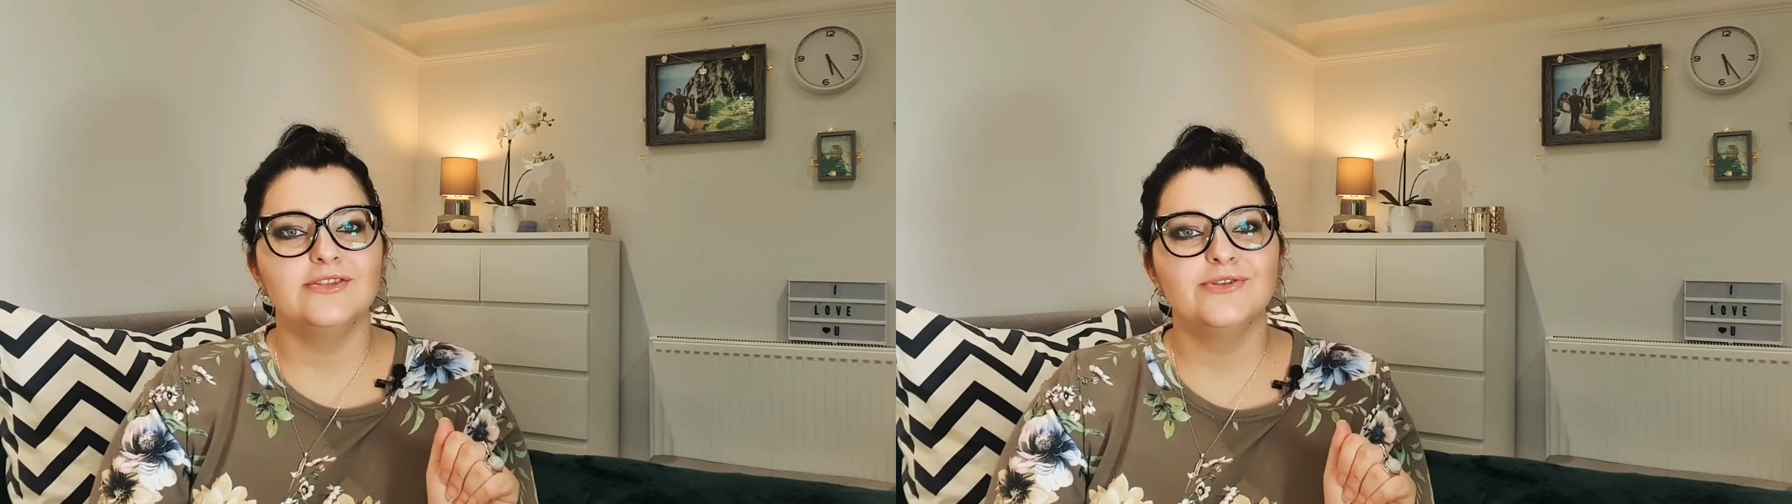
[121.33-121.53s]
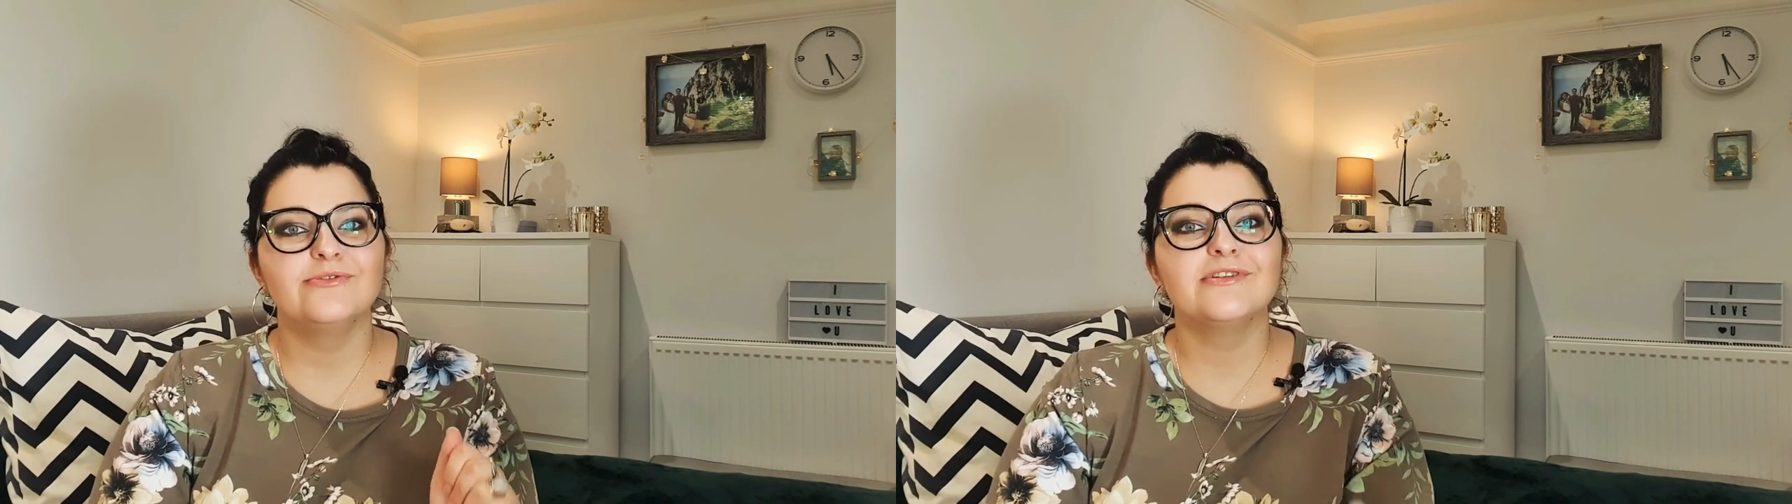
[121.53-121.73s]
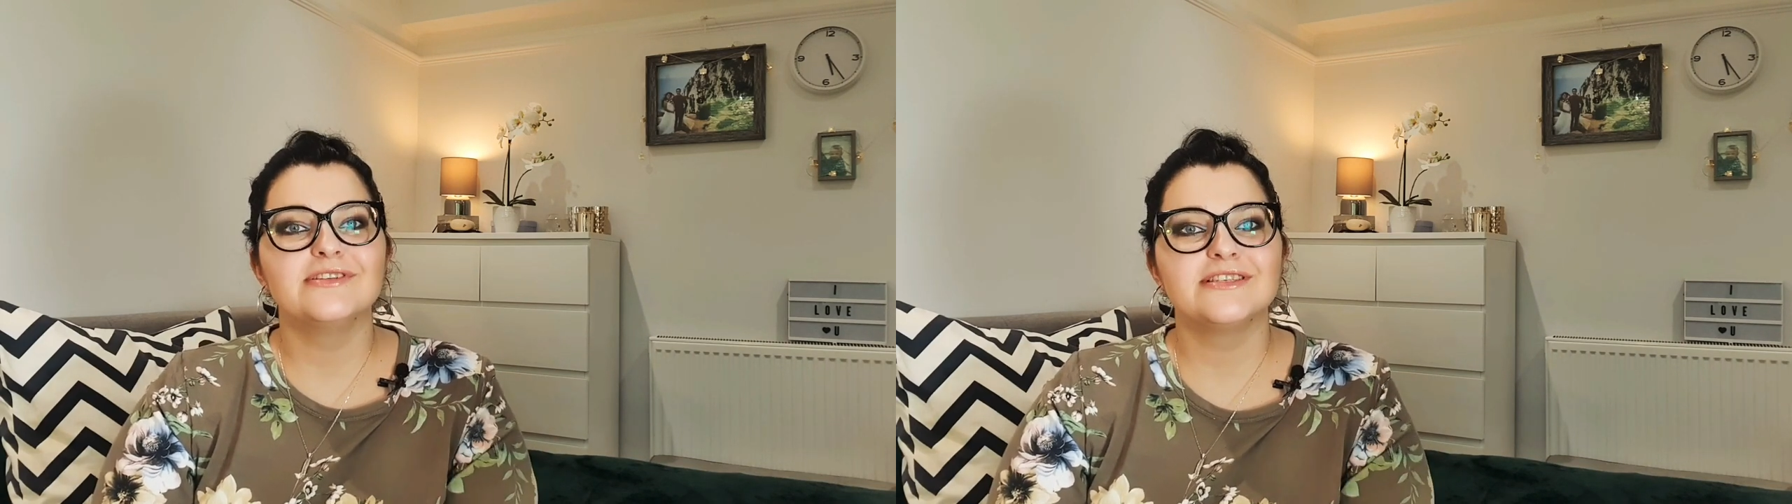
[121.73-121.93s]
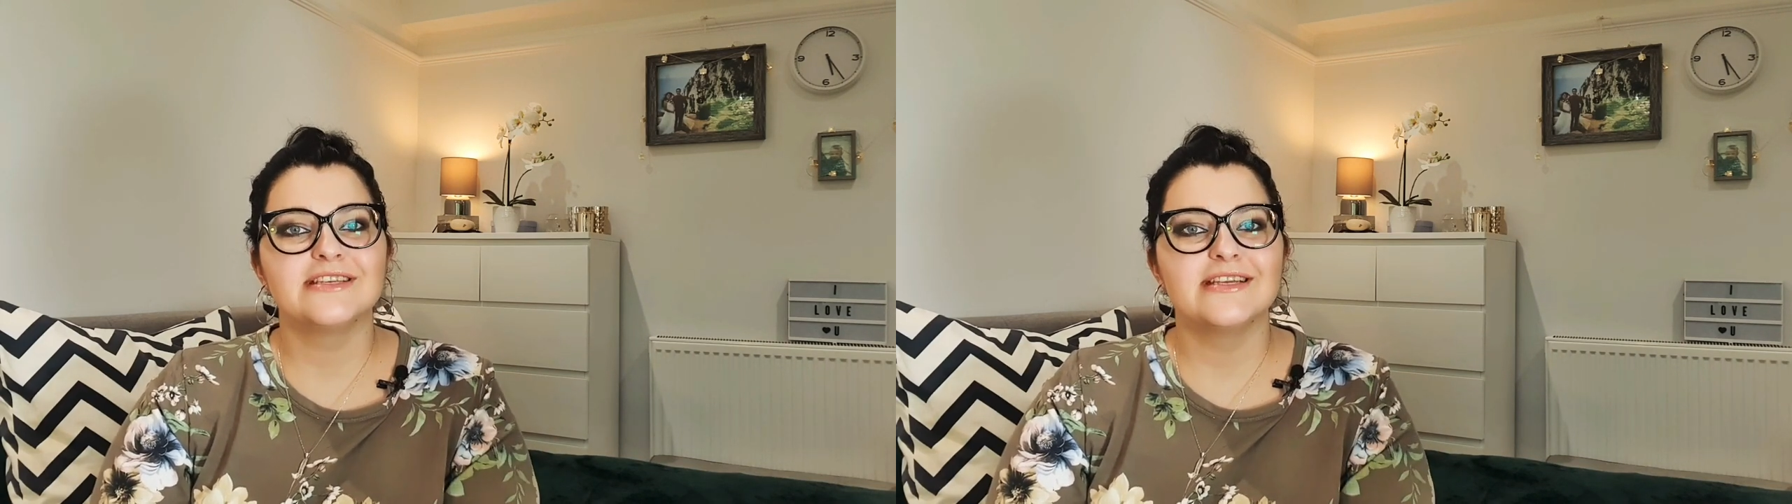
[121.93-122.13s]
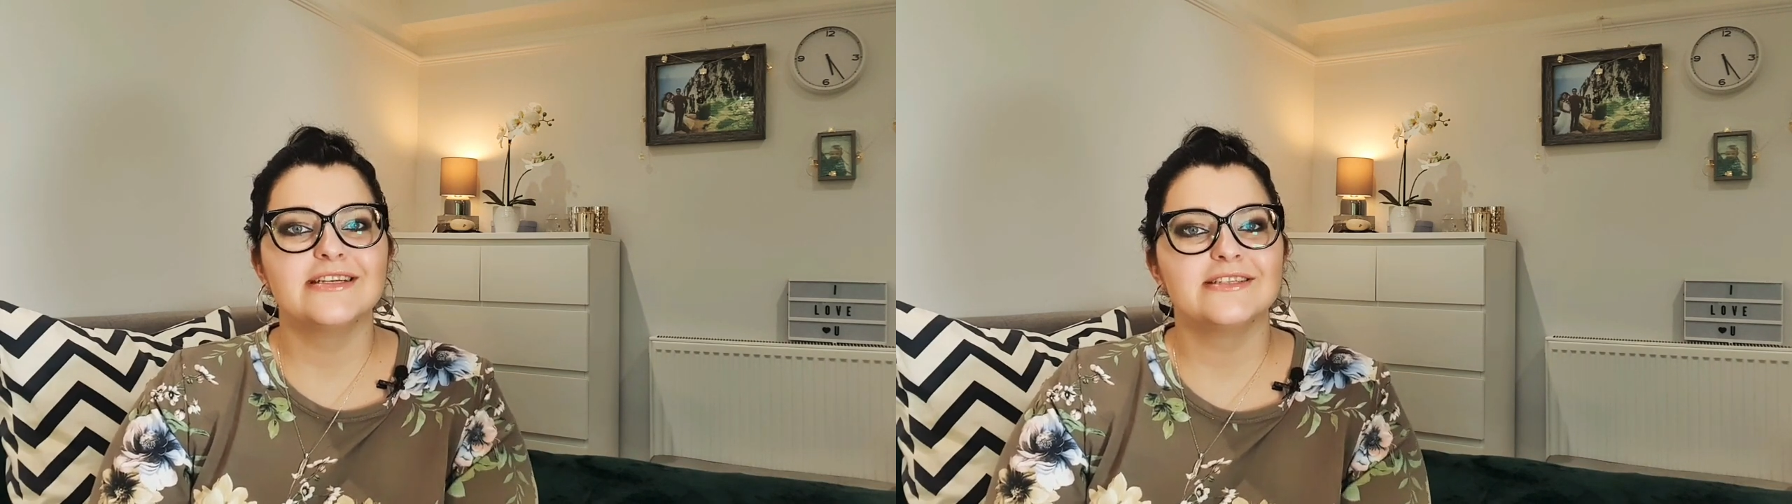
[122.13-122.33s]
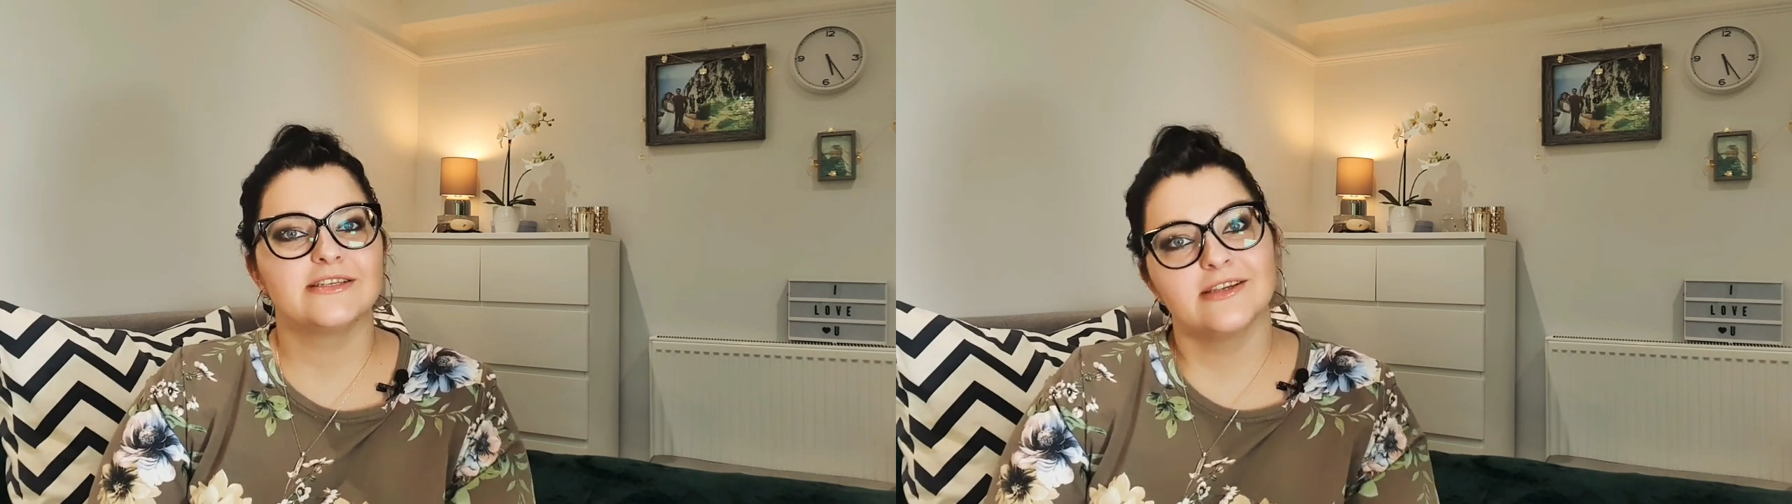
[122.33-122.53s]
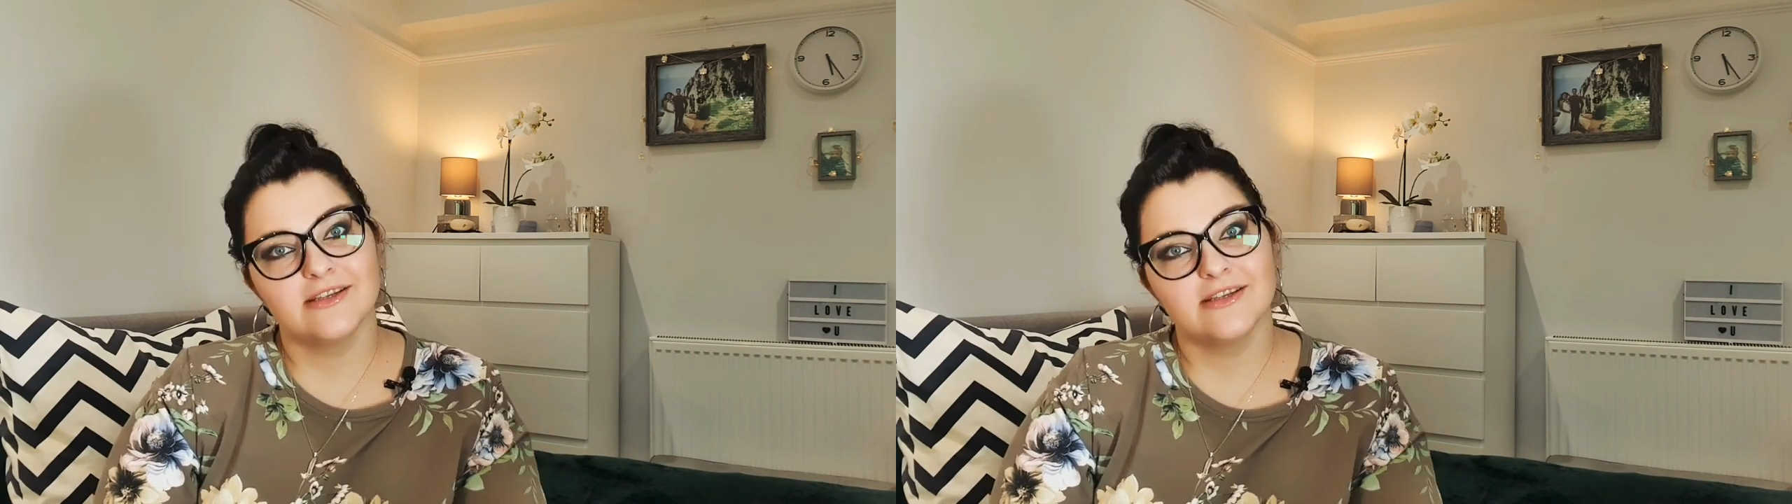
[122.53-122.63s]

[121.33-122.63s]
you will see it